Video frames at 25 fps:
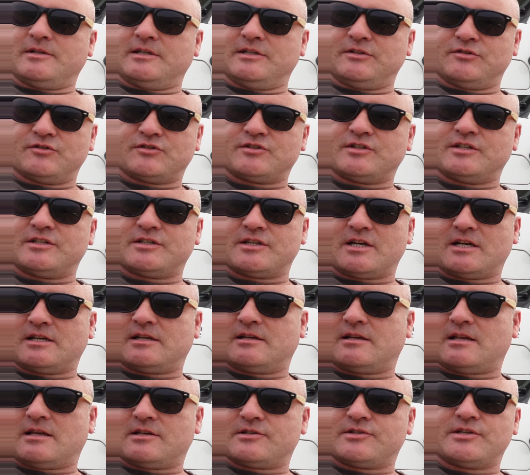and he just
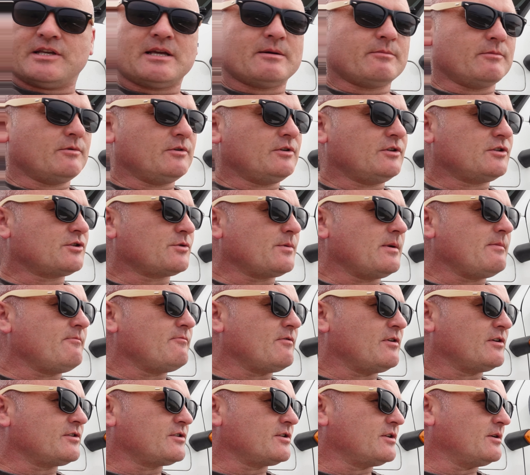decided, that's it, I'm going to swim
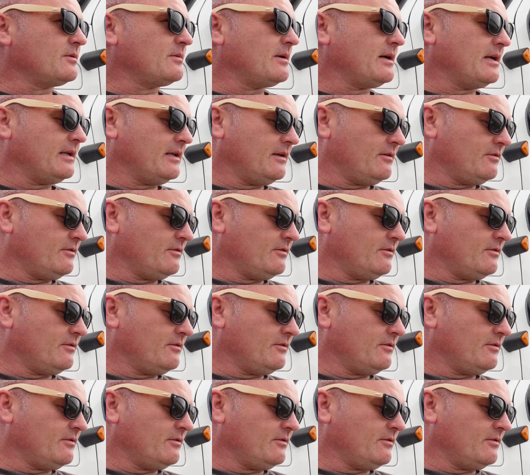the rest of the way, and